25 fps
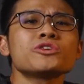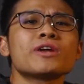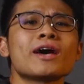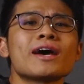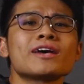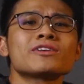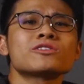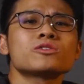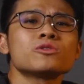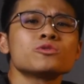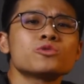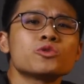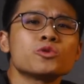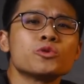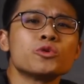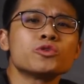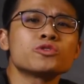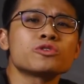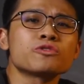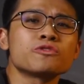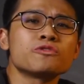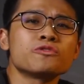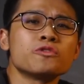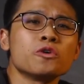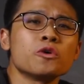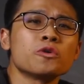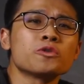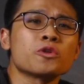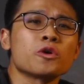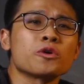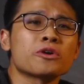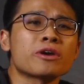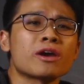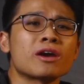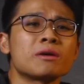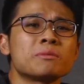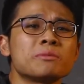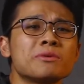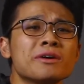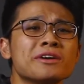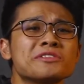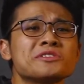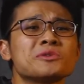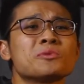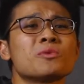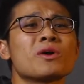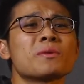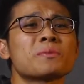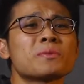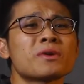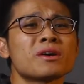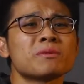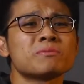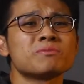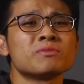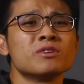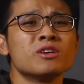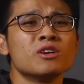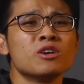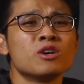the hassle to use your phone or camera as a webcam,